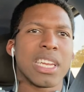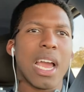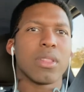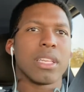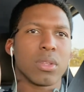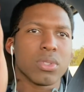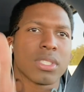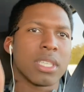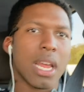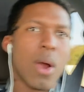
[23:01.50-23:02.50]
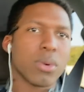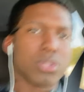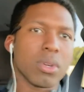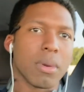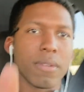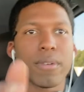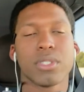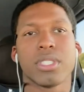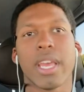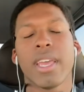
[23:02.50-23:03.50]
hours on my
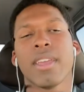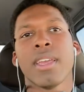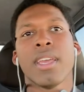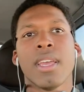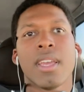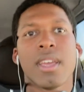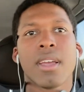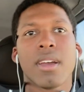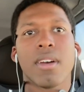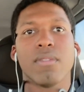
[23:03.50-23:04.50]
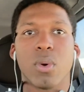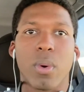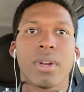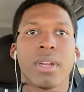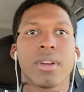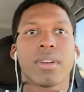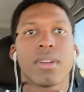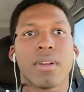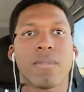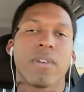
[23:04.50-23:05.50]
first day of going there,
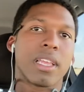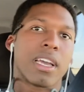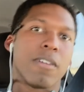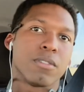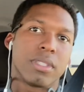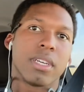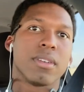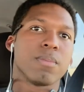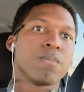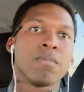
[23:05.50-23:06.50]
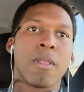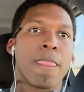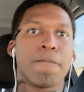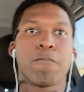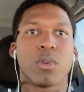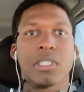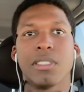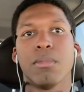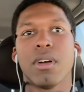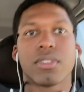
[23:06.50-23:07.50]
I felt like I was there for
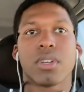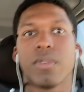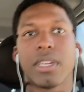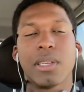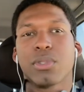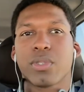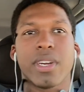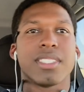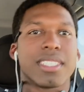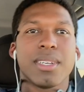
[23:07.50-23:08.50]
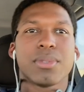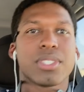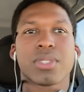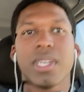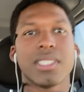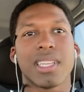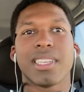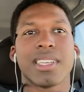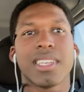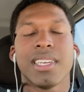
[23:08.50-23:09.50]
10 months already. It was crazy. It was just crazy. Like,
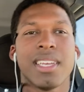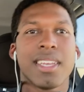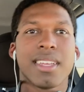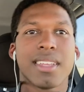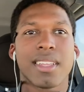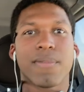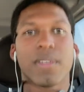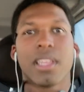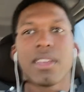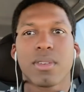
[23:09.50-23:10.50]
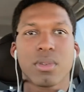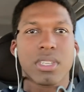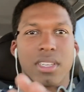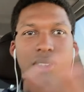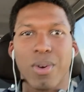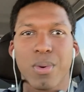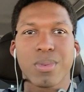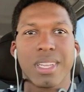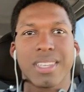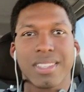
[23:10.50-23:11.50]
I felt like it was like the whole,
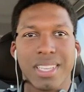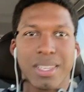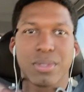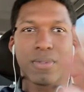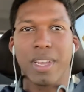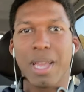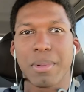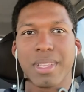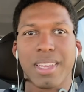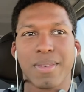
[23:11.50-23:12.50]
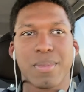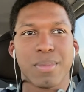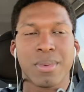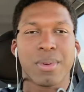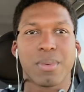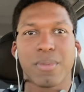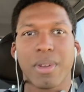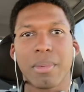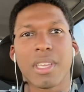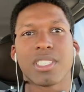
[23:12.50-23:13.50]
like it was family. Like, you know, we're
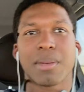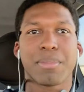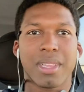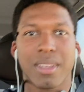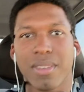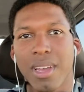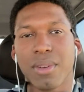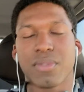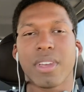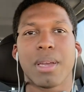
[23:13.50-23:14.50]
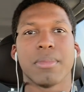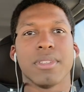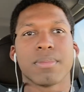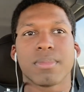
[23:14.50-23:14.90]
family. They accepted me like I was family.